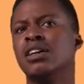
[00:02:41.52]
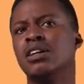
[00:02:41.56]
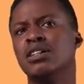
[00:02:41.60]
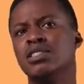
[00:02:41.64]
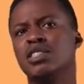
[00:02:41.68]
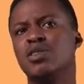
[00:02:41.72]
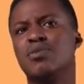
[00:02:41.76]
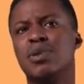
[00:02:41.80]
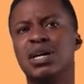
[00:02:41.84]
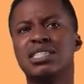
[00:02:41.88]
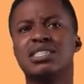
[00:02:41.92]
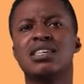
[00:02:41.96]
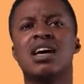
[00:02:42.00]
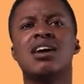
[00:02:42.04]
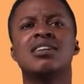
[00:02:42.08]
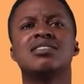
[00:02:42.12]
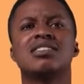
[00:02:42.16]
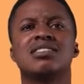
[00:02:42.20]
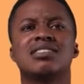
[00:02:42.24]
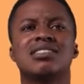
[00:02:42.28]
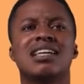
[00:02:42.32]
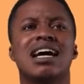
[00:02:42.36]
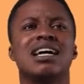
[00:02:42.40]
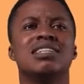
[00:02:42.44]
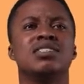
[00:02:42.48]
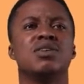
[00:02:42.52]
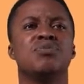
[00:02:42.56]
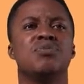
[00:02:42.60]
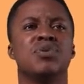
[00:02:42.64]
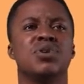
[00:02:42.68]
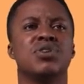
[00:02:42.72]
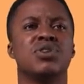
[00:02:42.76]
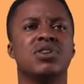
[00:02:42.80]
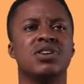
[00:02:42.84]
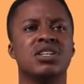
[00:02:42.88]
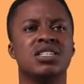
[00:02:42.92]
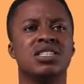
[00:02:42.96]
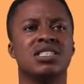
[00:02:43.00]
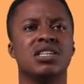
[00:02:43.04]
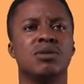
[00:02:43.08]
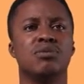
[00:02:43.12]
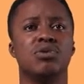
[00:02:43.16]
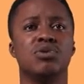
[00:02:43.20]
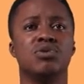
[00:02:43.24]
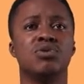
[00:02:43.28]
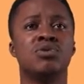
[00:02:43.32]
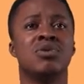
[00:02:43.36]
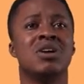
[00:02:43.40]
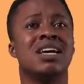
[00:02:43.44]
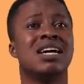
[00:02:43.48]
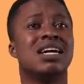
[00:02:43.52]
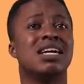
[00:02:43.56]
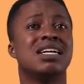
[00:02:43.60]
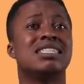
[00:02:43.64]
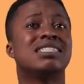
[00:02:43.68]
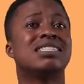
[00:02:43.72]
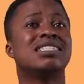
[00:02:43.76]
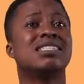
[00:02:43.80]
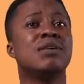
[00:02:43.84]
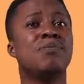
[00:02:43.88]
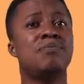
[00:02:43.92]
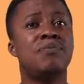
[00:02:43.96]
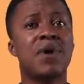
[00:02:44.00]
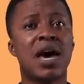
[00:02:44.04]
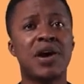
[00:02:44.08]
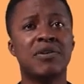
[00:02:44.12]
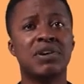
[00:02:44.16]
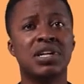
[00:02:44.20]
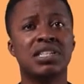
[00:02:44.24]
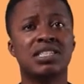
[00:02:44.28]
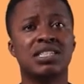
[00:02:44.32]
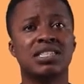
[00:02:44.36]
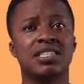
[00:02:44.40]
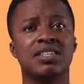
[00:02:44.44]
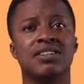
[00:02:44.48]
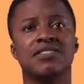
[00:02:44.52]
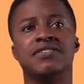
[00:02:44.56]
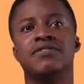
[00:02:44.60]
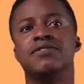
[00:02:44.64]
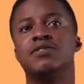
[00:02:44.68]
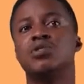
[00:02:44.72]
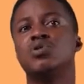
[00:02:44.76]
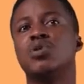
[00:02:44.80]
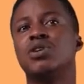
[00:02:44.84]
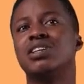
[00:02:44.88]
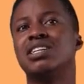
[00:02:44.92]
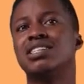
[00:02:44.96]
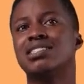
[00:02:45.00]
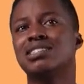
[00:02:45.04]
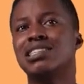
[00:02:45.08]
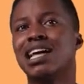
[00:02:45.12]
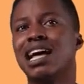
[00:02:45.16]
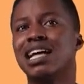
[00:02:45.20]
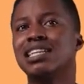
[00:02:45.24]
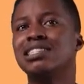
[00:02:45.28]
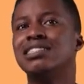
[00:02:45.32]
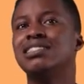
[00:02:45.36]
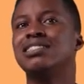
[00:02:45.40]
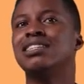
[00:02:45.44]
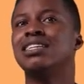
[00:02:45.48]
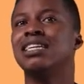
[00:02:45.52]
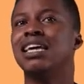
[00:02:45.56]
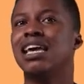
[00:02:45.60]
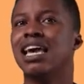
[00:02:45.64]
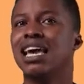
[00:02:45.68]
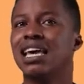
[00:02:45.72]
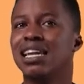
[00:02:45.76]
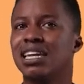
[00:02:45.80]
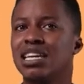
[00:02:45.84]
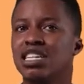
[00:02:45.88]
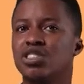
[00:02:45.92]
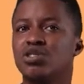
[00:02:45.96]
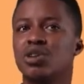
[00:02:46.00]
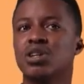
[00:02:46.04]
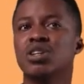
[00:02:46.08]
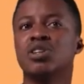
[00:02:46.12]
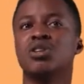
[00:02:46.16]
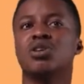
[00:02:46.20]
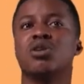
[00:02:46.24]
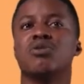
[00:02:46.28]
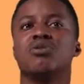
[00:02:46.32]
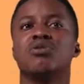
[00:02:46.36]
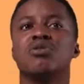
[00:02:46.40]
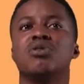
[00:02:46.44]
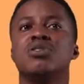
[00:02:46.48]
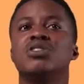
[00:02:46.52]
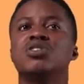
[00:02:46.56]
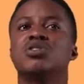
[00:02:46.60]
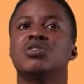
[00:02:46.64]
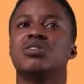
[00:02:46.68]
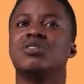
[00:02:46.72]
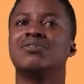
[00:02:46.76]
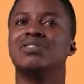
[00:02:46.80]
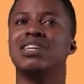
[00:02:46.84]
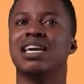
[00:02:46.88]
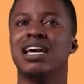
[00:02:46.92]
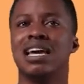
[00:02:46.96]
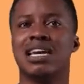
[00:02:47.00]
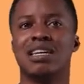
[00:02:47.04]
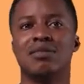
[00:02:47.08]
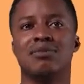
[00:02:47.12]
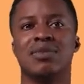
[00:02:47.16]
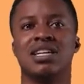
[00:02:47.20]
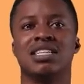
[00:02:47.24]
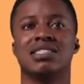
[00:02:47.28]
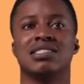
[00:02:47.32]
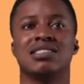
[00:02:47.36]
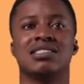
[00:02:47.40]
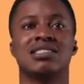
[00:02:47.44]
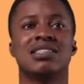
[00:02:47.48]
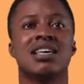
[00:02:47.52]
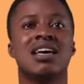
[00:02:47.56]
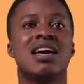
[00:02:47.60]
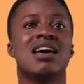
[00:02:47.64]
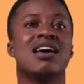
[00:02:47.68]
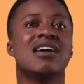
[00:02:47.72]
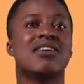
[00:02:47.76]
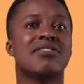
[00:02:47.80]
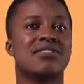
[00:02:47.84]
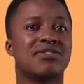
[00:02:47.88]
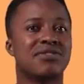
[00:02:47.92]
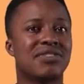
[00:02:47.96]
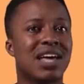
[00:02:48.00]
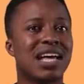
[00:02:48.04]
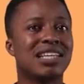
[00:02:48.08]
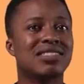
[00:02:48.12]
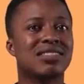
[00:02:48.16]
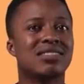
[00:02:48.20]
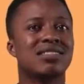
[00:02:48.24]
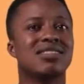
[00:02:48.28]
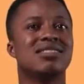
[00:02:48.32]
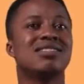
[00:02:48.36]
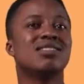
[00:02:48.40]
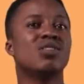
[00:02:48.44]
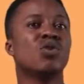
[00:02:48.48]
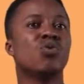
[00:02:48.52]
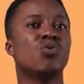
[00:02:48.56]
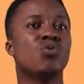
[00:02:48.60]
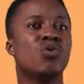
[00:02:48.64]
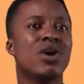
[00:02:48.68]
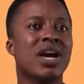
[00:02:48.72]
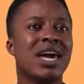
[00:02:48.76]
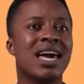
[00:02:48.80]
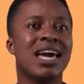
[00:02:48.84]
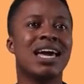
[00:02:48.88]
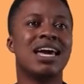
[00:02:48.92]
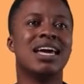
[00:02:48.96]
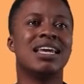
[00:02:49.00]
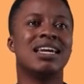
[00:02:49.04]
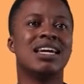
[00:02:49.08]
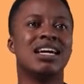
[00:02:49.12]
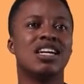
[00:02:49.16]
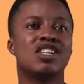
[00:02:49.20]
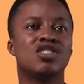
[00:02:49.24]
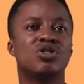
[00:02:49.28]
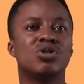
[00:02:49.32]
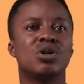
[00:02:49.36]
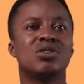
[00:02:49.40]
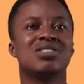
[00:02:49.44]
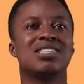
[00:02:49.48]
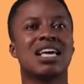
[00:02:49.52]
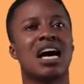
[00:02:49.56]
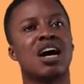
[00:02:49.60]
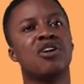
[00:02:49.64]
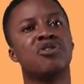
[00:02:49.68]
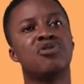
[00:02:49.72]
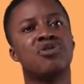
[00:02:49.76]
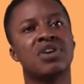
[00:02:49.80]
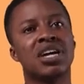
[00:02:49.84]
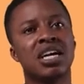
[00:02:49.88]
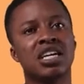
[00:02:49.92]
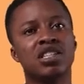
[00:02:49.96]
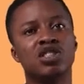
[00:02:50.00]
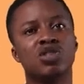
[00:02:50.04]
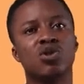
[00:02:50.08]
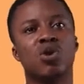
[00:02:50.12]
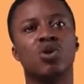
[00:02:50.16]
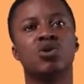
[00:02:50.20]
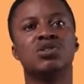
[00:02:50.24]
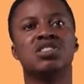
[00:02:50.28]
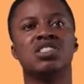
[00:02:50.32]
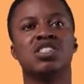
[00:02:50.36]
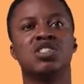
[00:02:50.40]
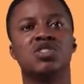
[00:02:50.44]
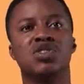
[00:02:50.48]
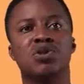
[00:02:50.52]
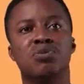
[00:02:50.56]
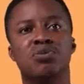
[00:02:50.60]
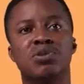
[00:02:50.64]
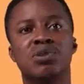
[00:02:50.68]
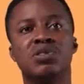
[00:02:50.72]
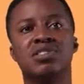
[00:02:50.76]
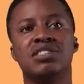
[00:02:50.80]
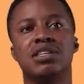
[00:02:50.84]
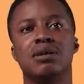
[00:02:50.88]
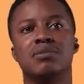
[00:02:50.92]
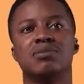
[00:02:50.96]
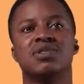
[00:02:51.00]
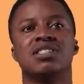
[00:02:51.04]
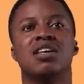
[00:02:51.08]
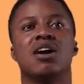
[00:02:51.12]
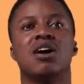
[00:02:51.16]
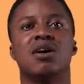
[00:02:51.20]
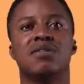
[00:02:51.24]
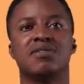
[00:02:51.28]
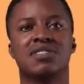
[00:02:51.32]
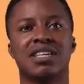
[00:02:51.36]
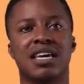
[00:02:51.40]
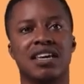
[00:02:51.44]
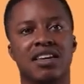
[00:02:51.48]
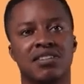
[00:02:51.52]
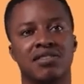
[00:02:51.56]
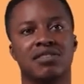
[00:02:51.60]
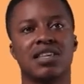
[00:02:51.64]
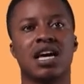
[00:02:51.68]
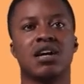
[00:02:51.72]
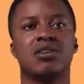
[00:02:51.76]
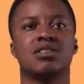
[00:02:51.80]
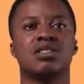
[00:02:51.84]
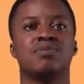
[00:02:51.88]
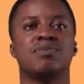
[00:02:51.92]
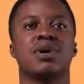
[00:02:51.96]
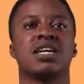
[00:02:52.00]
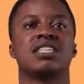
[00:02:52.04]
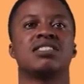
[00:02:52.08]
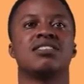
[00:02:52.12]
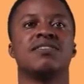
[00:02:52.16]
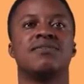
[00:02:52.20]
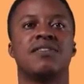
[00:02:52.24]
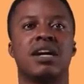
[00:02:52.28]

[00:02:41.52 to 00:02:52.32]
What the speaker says: To better understand the periodic table, it is imperative to understand the electronic configuration of the elements, that is, the way electrons arrange or distribute themselves in their respective